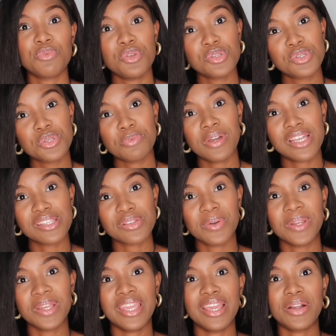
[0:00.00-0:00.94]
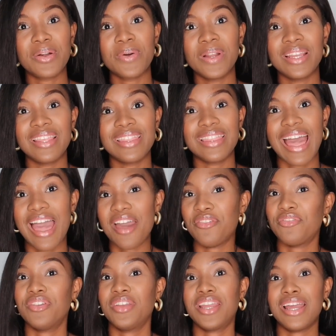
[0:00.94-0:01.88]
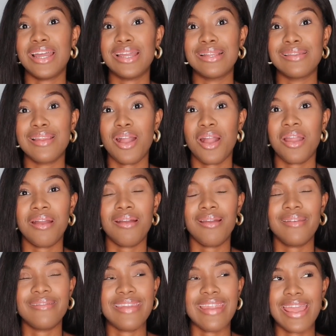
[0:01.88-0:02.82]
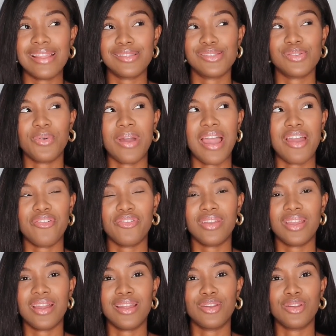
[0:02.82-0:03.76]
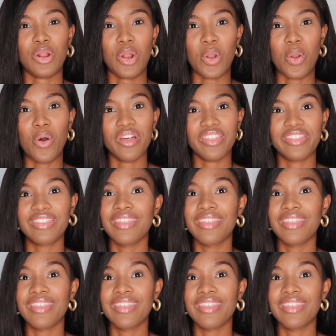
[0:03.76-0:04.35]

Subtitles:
YouTubers on here call it the African net or African cloth.